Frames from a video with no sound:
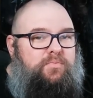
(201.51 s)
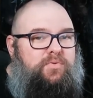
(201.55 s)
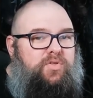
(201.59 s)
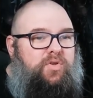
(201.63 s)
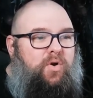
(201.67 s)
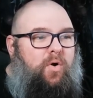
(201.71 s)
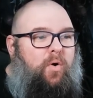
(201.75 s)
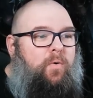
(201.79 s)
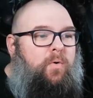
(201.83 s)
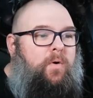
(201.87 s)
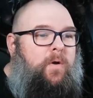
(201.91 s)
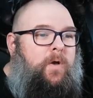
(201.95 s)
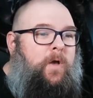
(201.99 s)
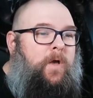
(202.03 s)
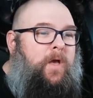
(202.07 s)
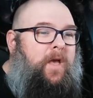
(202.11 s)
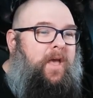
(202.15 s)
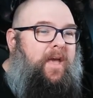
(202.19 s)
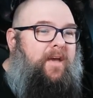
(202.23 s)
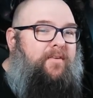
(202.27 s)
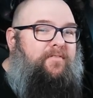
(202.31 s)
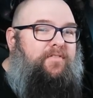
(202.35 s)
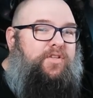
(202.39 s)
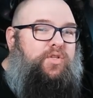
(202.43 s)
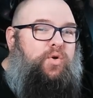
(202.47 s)
So
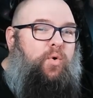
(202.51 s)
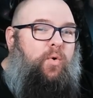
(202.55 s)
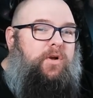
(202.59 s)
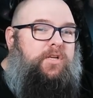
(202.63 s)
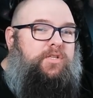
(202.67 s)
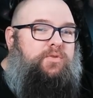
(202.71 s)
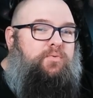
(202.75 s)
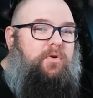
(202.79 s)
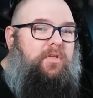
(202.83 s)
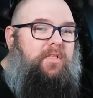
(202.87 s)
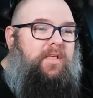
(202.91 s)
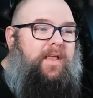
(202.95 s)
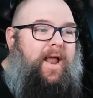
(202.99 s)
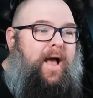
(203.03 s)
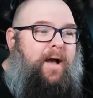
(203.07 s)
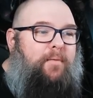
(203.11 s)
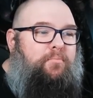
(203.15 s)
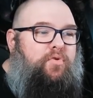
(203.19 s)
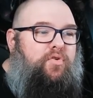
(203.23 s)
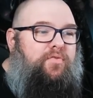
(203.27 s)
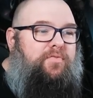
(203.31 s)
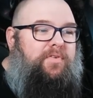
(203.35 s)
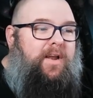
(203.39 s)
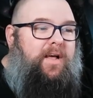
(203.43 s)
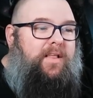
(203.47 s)
inventory is really not
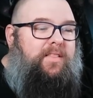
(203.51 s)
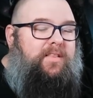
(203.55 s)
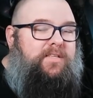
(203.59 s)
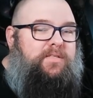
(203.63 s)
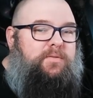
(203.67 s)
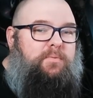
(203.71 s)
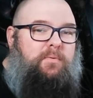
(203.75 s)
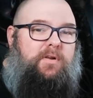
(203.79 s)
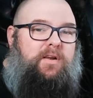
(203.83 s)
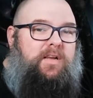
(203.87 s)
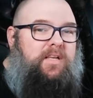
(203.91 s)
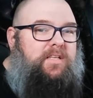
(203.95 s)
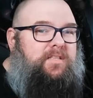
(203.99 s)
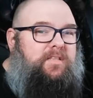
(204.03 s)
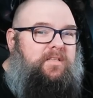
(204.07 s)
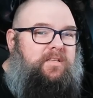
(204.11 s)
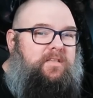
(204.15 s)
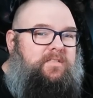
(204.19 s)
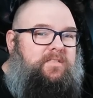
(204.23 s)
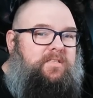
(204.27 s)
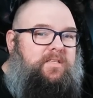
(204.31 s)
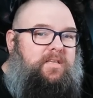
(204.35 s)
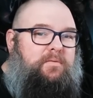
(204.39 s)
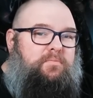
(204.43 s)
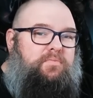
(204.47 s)
moving on this one.
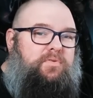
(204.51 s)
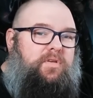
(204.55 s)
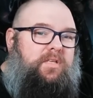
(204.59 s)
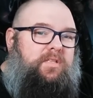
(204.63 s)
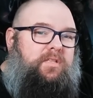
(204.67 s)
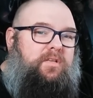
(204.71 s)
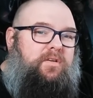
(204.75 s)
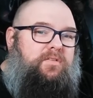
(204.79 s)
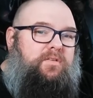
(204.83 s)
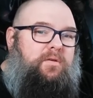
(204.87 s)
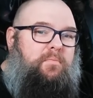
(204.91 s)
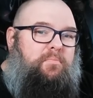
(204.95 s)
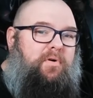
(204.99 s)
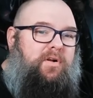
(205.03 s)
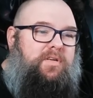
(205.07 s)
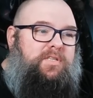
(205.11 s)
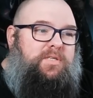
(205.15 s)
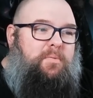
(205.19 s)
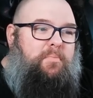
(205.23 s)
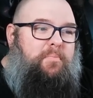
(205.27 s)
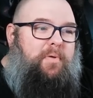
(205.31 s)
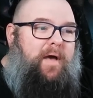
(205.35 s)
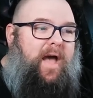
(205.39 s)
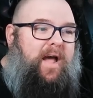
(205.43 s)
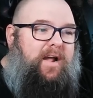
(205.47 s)
It seems like there's a bunch
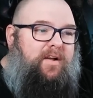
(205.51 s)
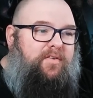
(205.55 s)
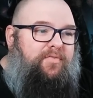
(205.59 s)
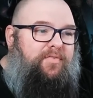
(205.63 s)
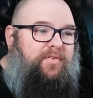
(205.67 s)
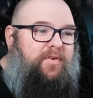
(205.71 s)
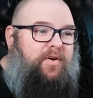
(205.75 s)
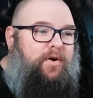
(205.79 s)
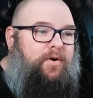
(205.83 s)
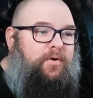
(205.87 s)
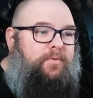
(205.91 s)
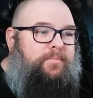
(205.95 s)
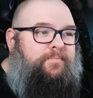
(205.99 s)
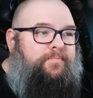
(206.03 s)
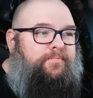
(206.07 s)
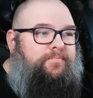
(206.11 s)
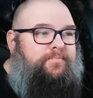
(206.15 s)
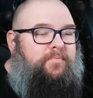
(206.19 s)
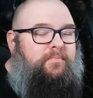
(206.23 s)
of backfill.